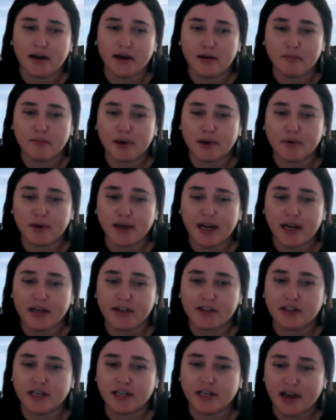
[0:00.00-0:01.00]
But we
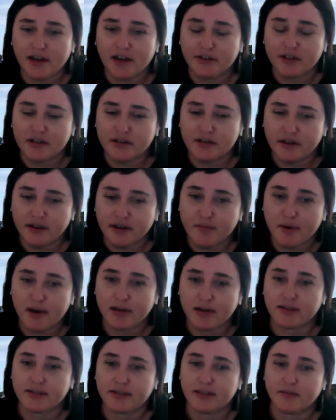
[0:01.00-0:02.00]
actually have to think
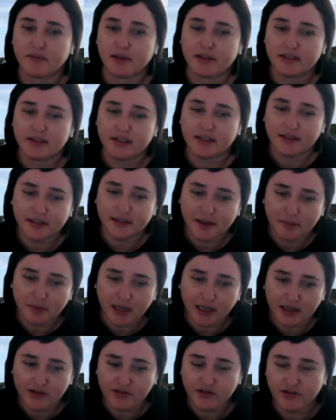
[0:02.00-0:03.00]
about some of the
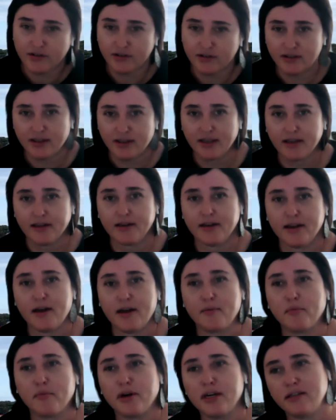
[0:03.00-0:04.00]
systemic issues that
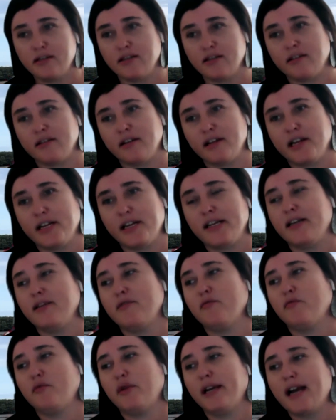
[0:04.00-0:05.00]
are present,
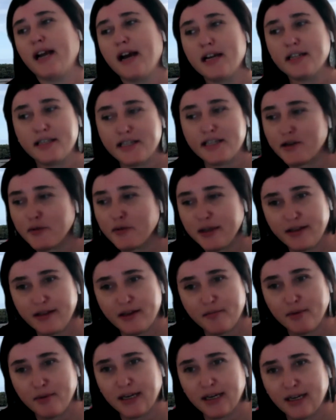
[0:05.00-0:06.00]
and we can't deal with
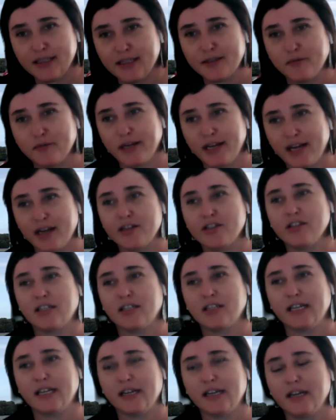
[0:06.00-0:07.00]
them unless we
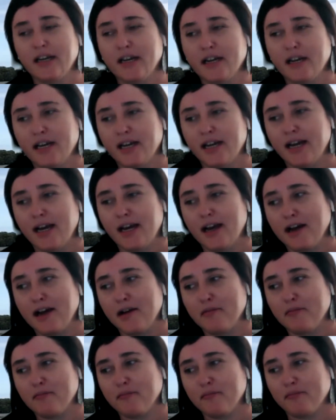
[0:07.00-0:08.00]
actually
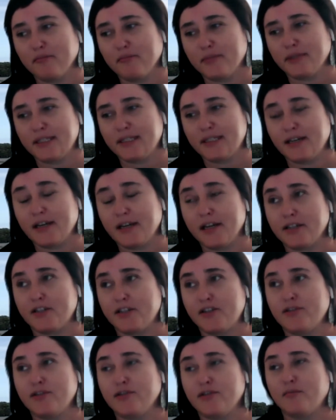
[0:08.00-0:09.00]
start
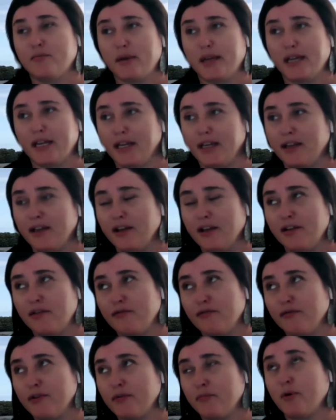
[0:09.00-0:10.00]
to be
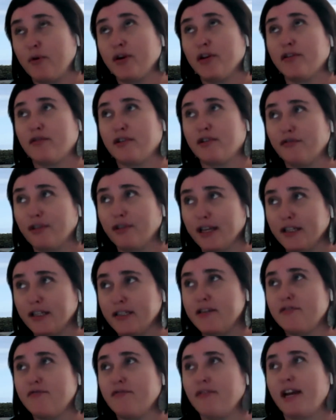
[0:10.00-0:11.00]
both
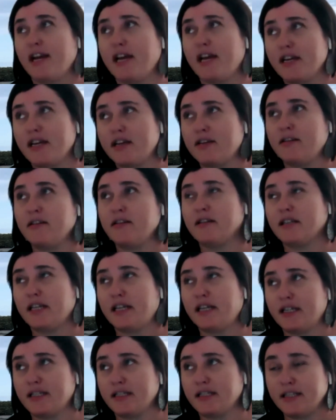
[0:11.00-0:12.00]
reflective and
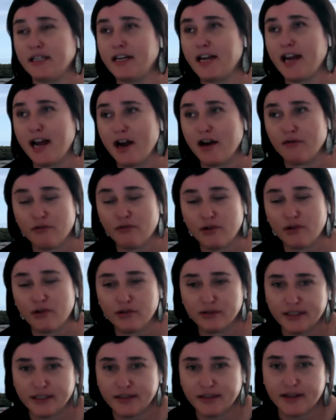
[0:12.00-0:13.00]
consider our
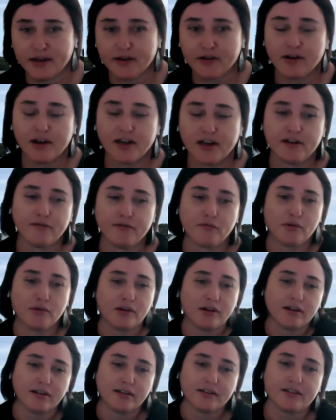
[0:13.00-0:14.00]
roles in that kind of work.